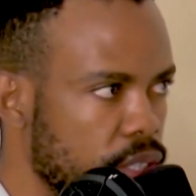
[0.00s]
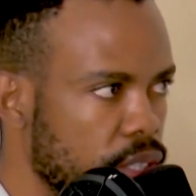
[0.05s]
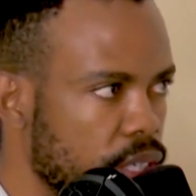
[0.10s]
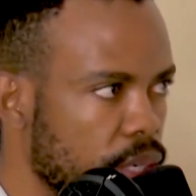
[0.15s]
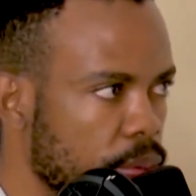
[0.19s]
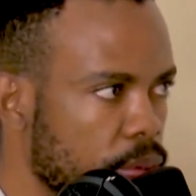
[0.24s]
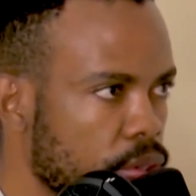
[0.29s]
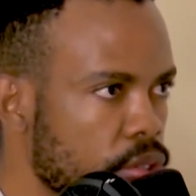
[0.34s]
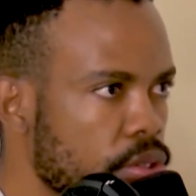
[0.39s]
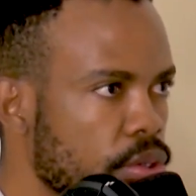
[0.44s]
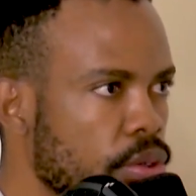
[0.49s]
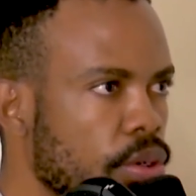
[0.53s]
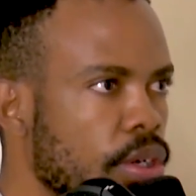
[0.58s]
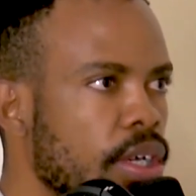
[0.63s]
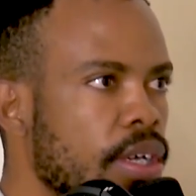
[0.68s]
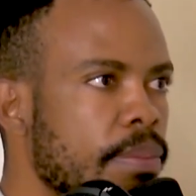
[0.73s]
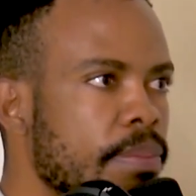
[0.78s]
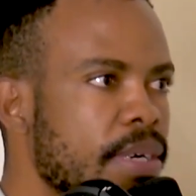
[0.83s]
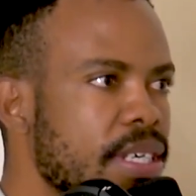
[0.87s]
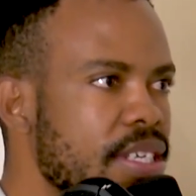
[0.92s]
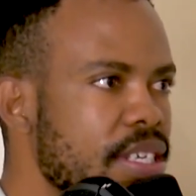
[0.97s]
Yeah, so
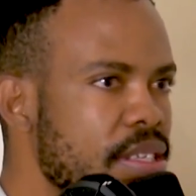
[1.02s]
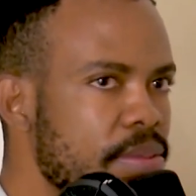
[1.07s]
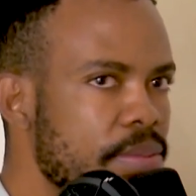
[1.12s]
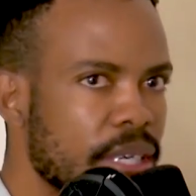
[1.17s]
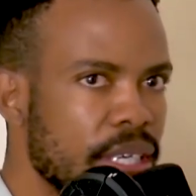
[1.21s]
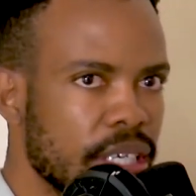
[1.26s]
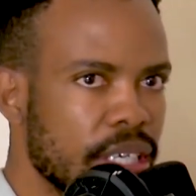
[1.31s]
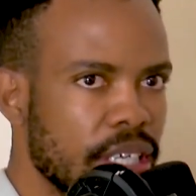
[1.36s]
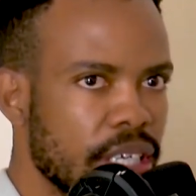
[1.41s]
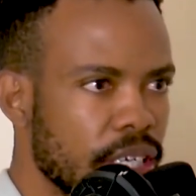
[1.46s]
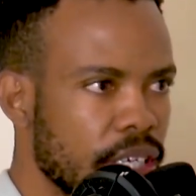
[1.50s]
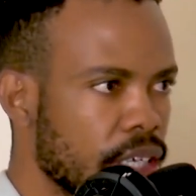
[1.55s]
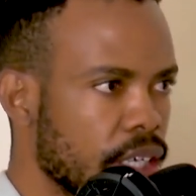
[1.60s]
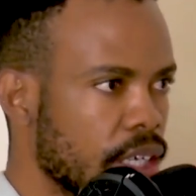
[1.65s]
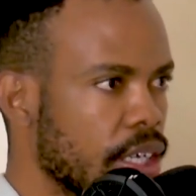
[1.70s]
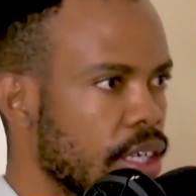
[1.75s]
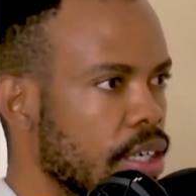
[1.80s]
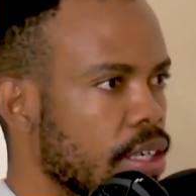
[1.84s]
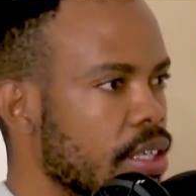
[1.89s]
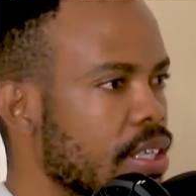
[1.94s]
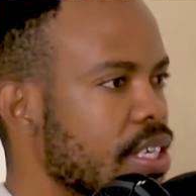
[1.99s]
by Ning
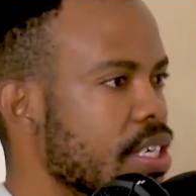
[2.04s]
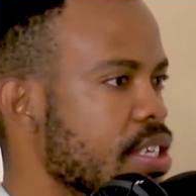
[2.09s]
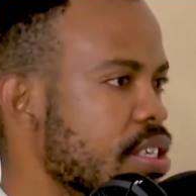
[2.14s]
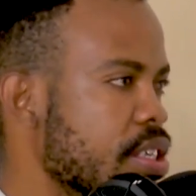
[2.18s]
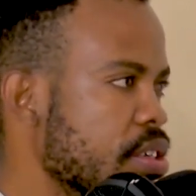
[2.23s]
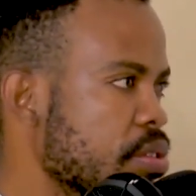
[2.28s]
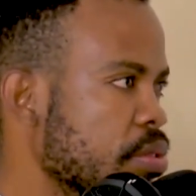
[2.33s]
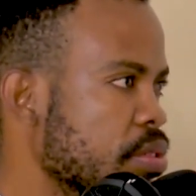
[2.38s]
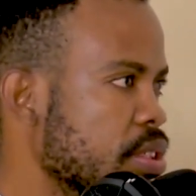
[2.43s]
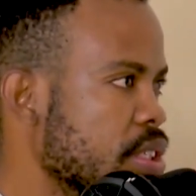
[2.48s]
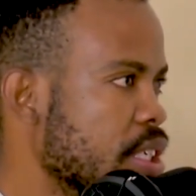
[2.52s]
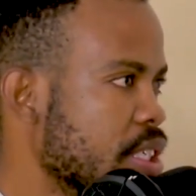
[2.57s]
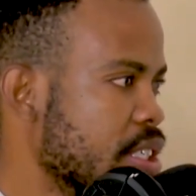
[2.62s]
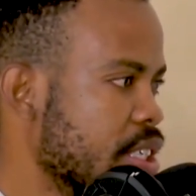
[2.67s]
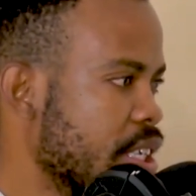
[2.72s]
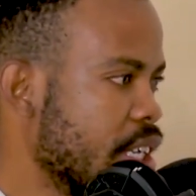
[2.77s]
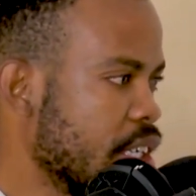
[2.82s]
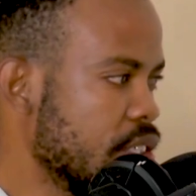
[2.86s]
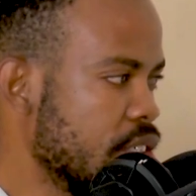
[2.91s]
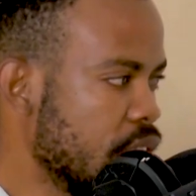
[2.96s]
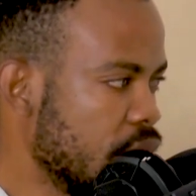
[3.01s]
and the excuse that
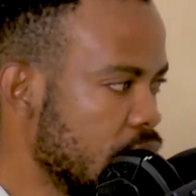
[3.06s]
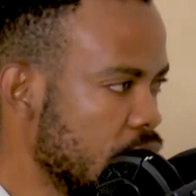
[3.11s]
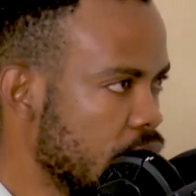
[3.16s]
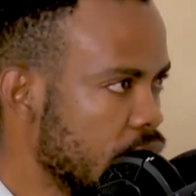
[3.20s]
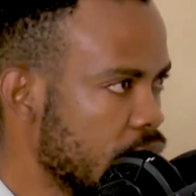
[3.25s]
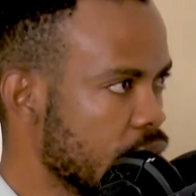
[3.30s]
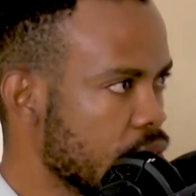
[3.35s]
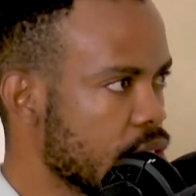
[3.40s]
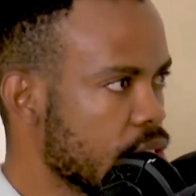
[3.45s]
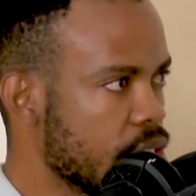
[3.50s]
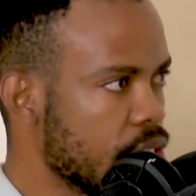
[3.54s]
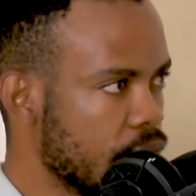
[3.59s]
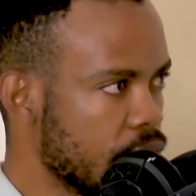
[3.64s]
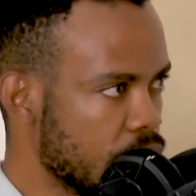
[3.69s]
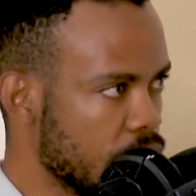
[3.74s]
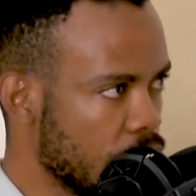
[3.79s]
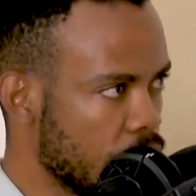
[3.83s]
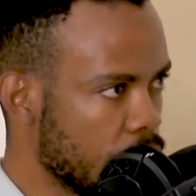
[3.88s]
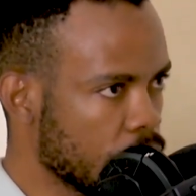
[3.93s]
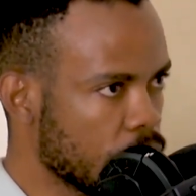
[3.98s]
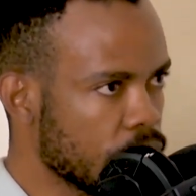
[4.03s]
actually
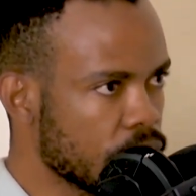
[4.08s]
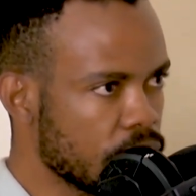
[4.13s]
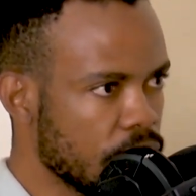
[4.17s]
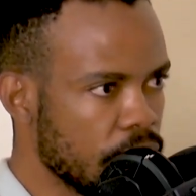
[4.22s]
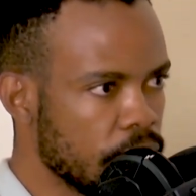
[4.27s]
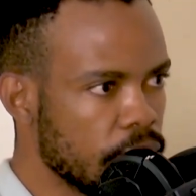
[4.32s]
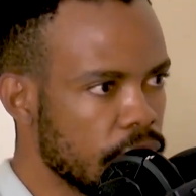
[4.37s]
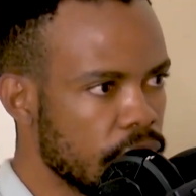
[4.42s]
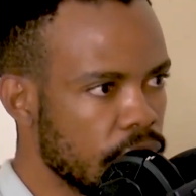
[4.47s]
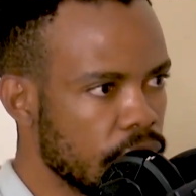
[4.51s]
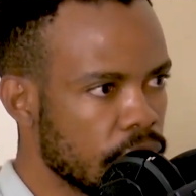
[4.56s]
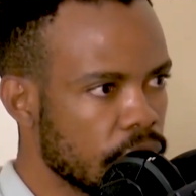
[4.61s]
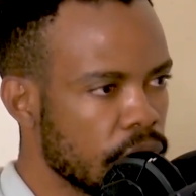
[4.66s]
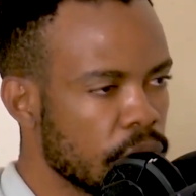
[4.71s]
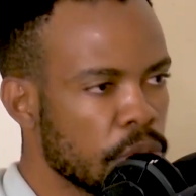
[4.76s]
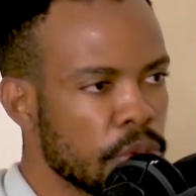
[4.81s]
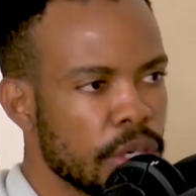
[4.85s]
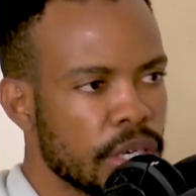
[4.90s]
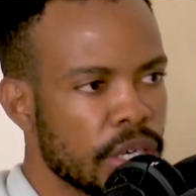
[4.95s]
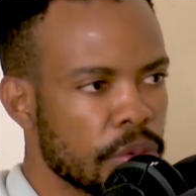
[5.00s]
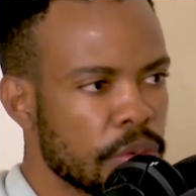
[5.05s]
sense love because everything
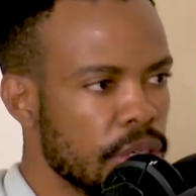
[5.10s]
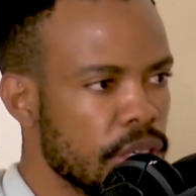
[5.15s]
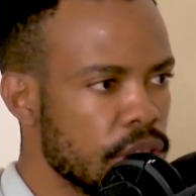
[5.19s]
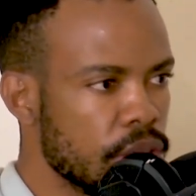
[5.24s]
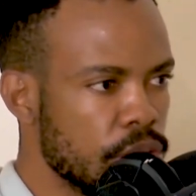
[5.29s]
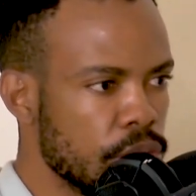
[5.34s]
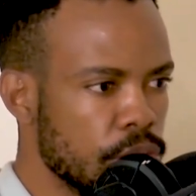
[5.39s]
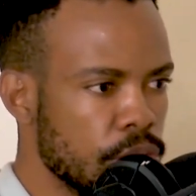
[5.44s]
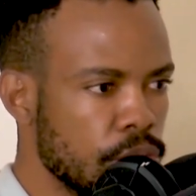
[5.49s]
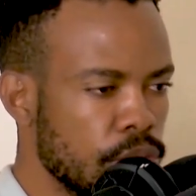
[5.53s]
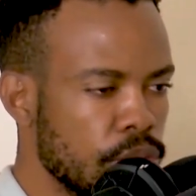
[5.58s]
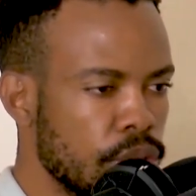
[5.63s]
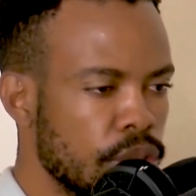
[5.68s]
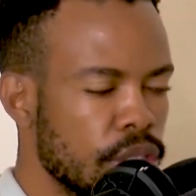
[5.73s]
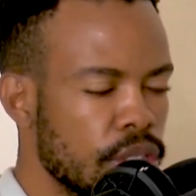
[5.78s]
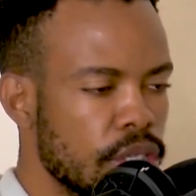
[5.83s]
we are quick to